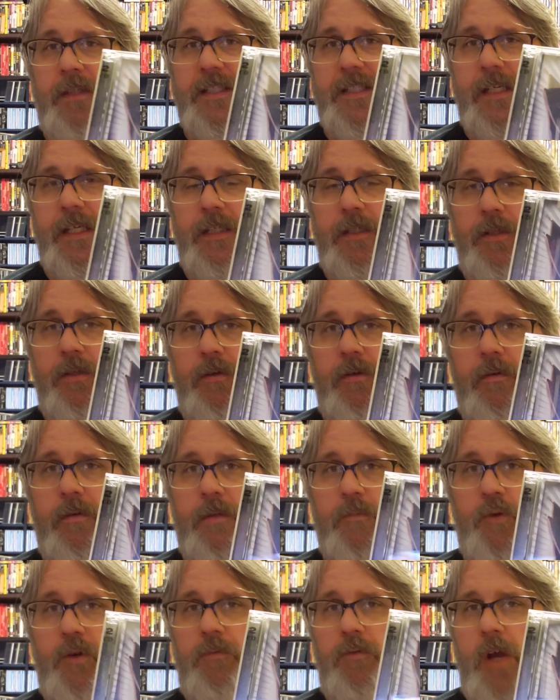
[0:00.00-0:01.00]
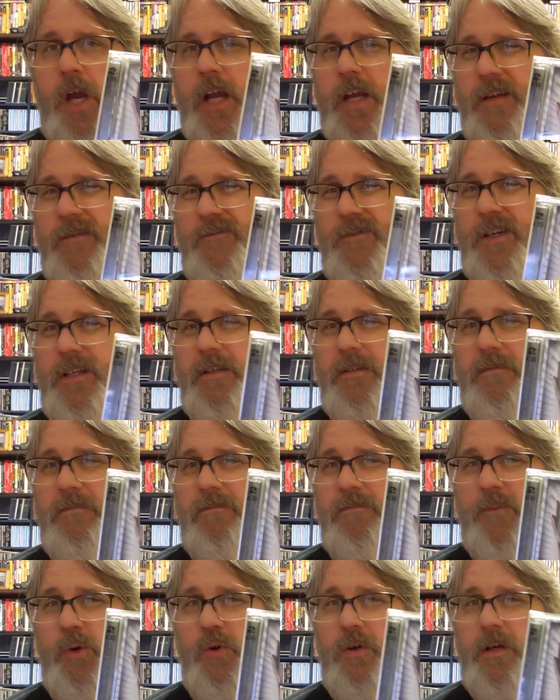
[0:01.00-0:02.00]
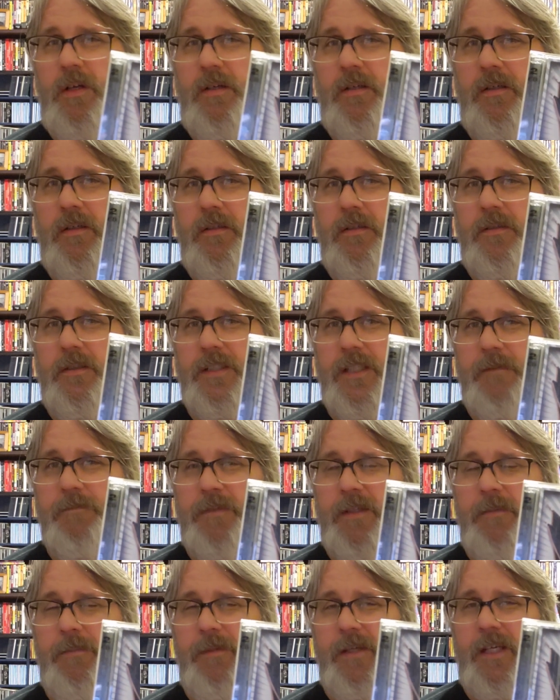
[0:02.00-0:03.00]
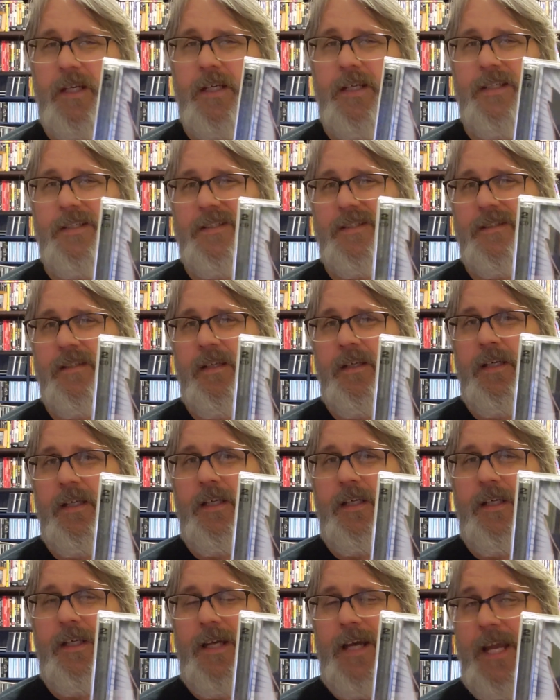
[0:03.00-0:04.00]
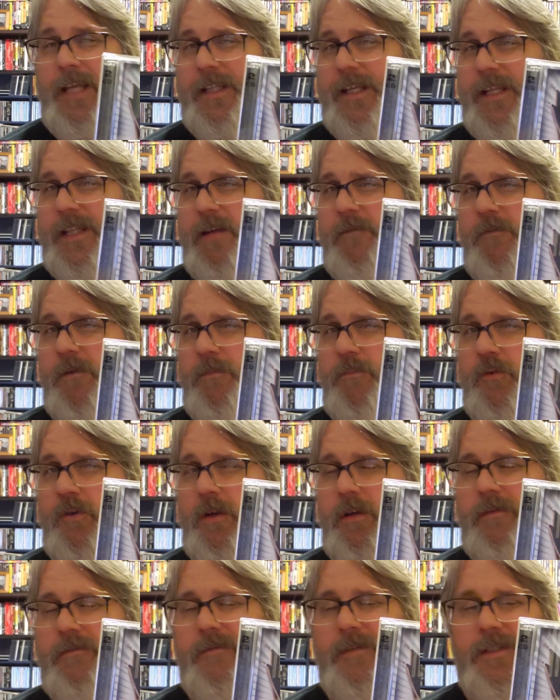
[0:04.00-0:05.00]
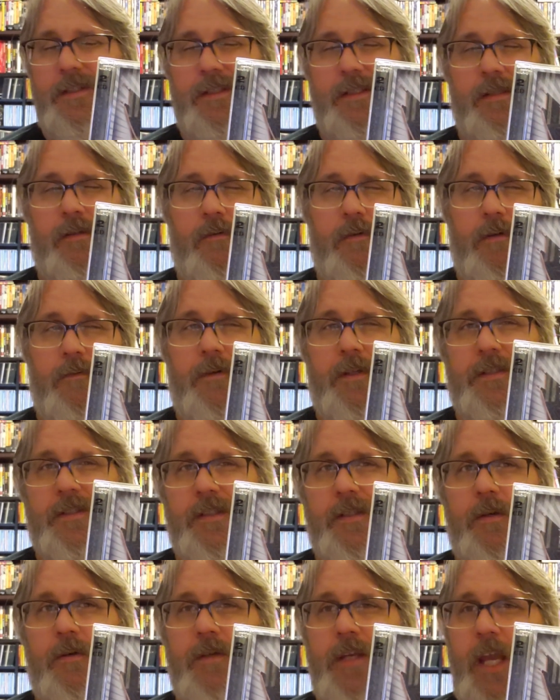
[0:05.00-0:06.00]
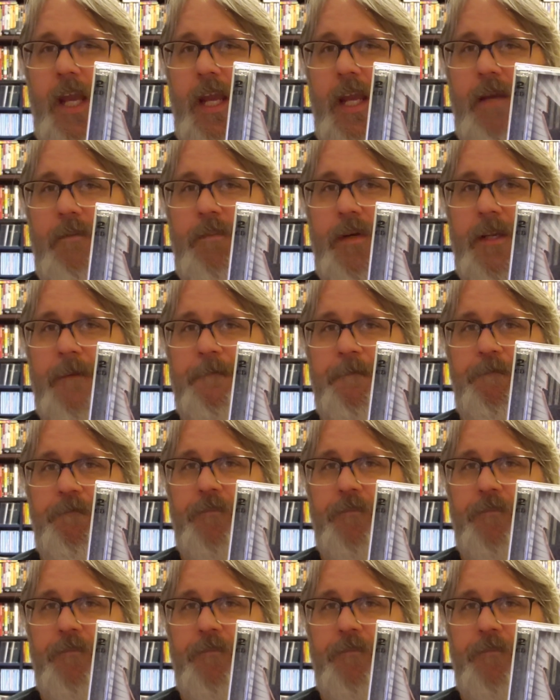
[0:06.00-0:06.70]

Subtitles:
listening to the more rockin' one more, simply because I like that one more. The slower one's okay, but